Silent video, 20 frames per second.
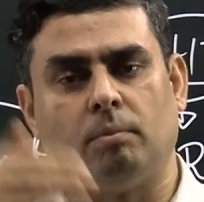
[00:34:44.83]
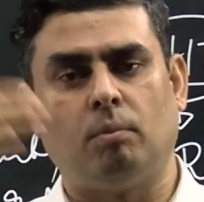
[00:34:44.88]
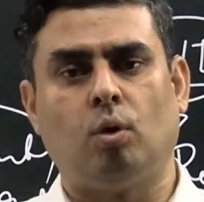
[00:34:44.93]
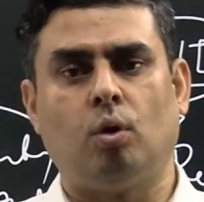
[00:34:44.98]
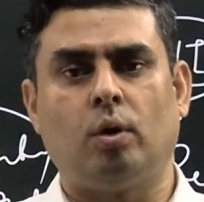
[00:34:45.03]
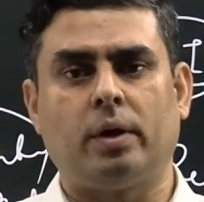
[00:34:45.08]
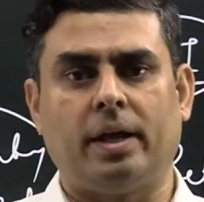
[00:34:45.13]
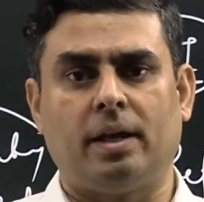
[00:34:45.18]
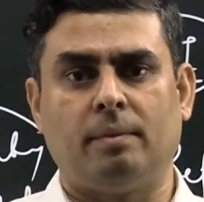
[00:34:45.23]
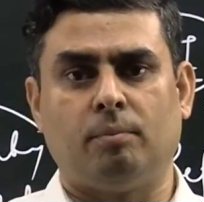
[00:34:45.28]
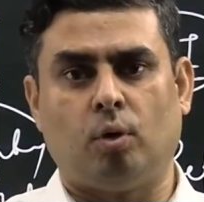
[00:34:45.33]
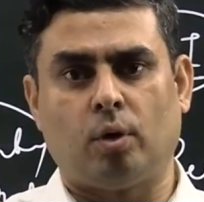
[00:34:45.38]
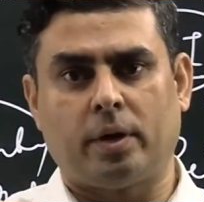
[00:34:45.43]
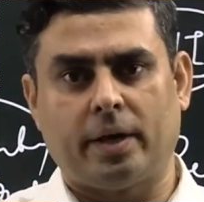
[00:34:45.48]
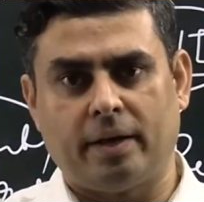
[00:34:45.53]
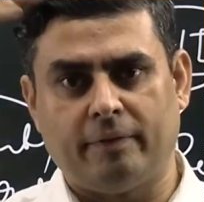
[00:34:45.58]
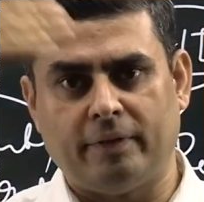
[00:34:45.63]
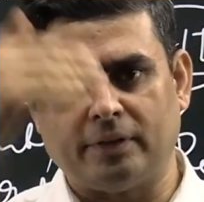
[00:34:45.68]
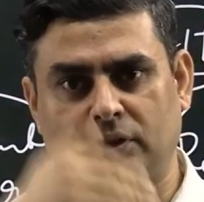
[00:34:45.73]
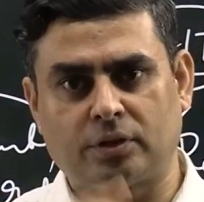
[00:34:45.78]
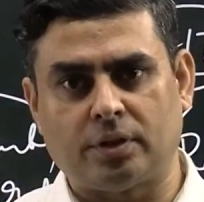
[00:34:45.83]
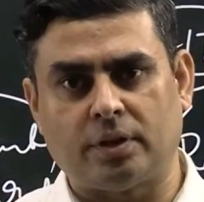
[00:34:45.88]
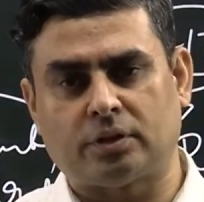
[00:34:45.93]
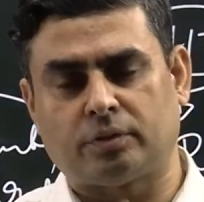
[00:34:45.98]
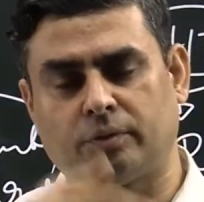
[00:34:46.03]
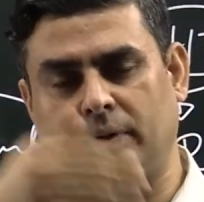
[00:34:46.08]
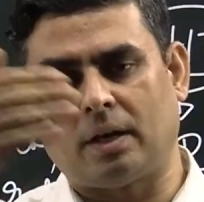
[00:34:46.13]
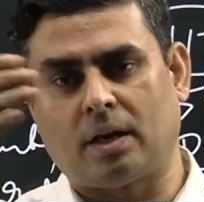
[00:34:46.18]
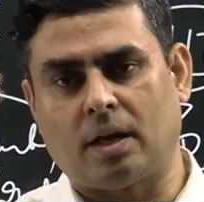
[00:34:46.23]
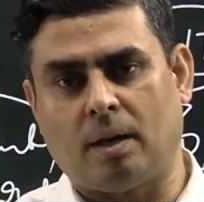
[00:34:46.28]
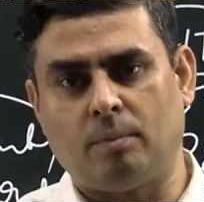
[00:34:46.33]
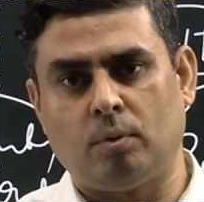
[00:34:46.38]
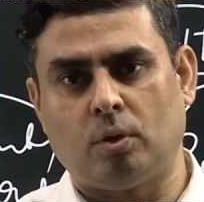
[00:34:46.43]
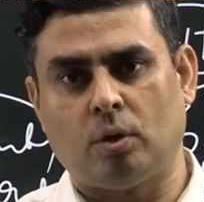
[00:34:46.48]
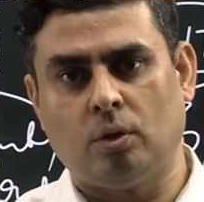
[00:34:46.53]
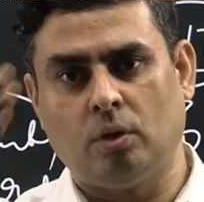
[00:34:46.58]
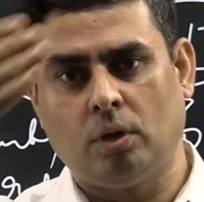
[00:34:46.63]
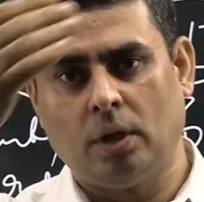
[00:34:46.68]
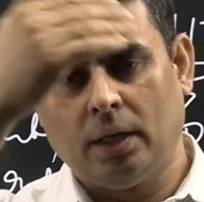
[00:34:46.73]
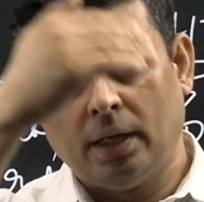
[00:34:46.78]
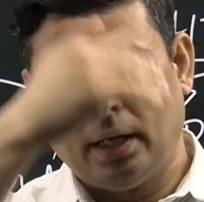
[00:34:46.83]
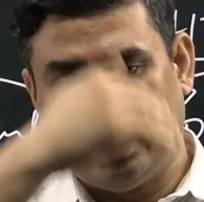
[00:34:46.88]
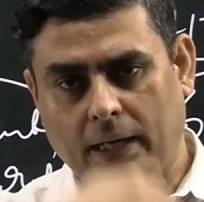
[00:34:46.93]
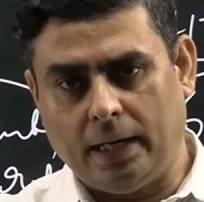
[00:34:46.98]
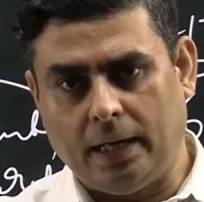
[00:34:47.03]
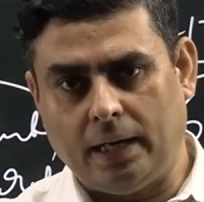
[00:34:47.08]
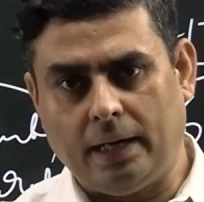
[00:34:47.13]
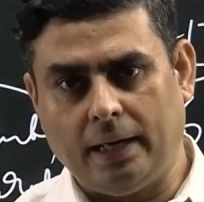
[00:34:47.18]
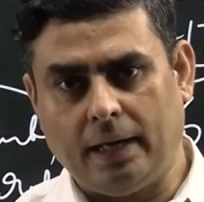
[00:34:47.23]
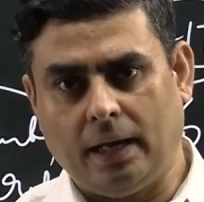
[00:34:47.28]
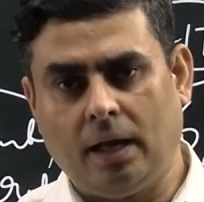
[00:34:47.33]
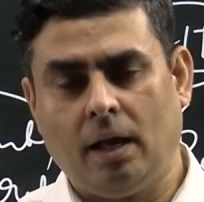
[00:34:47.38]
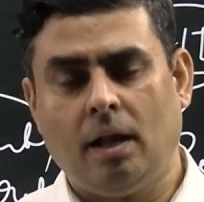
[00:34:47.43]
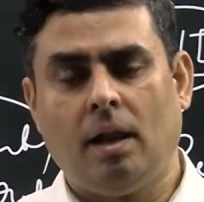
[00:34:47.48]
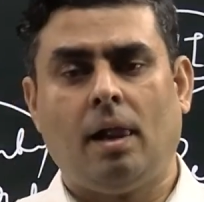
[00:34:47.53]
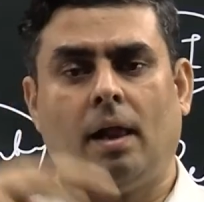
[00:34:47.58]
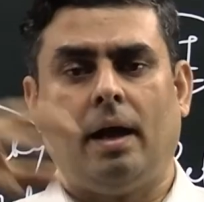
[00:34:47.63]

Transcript: More and more investors will come to India,